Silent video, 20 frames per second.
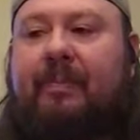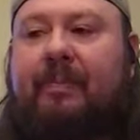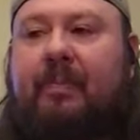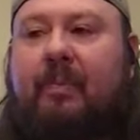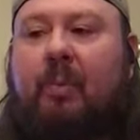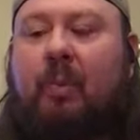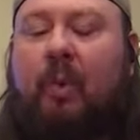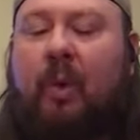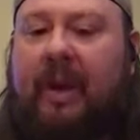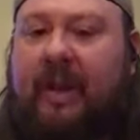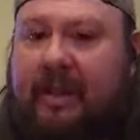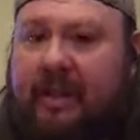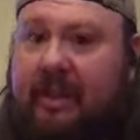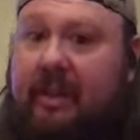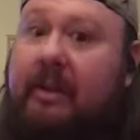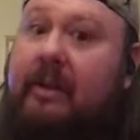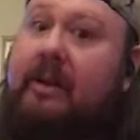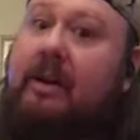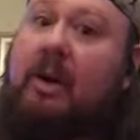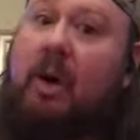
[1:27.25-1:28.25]
with
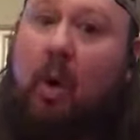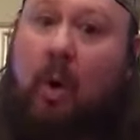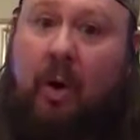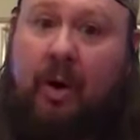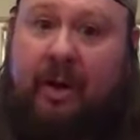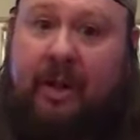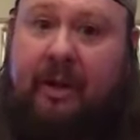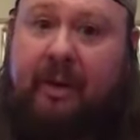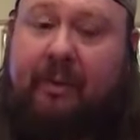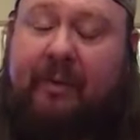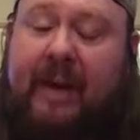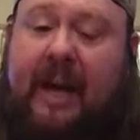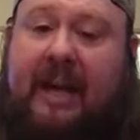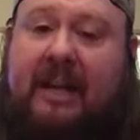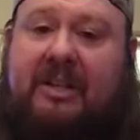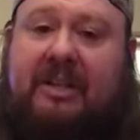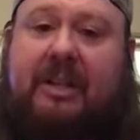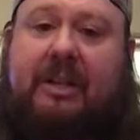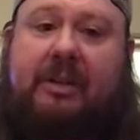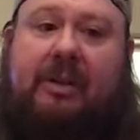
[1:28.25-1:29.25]

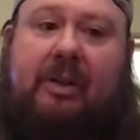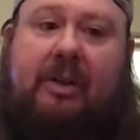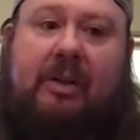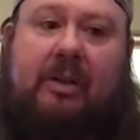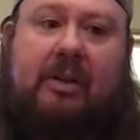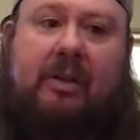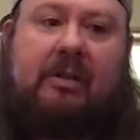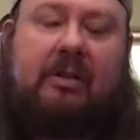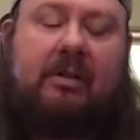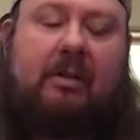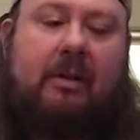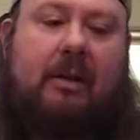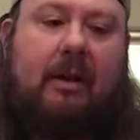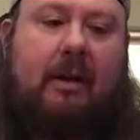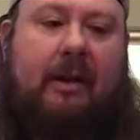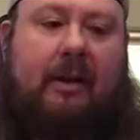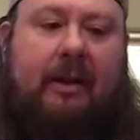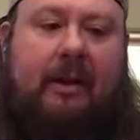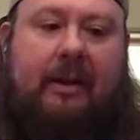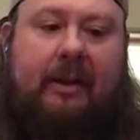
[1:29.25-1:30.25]
cardiovascular
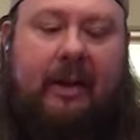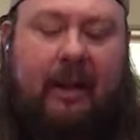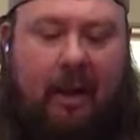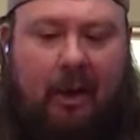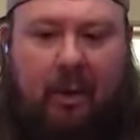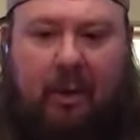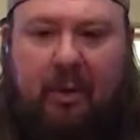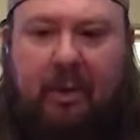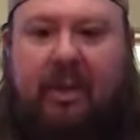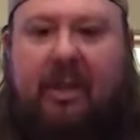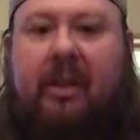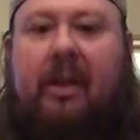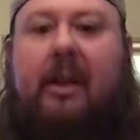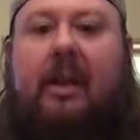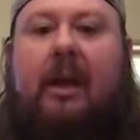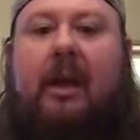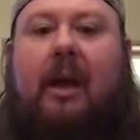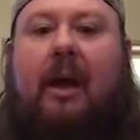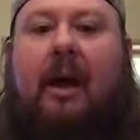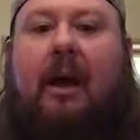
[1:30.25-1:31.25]
health,
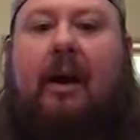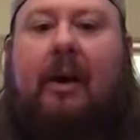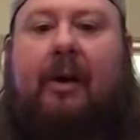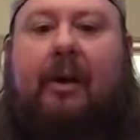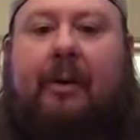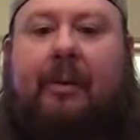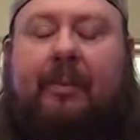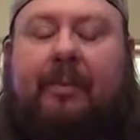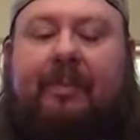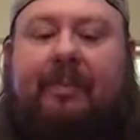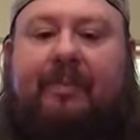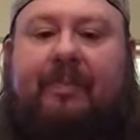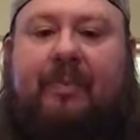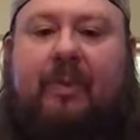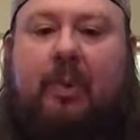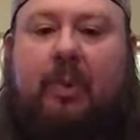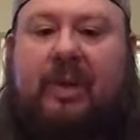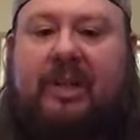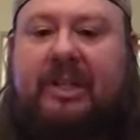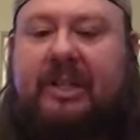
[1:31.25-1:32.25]

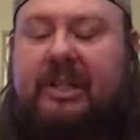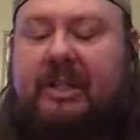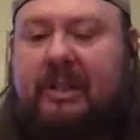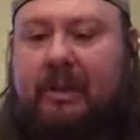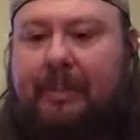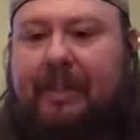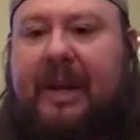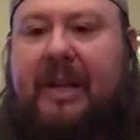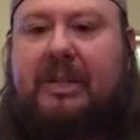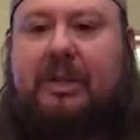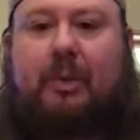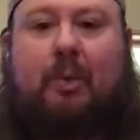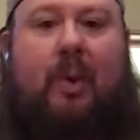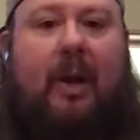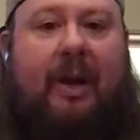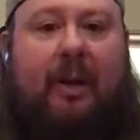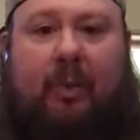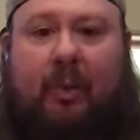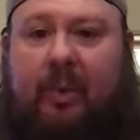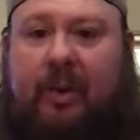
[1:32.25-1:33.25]
which is the best
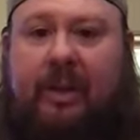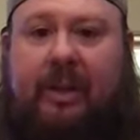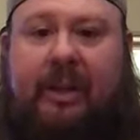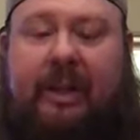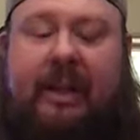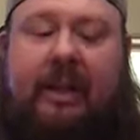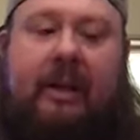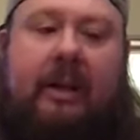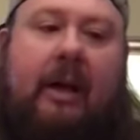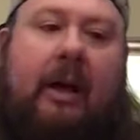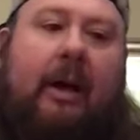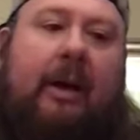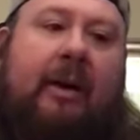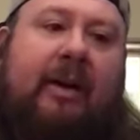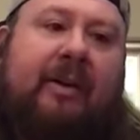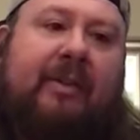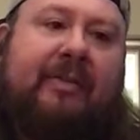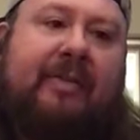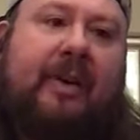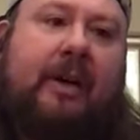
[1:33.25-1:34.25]
way really
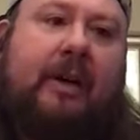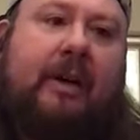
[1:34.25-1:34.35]
of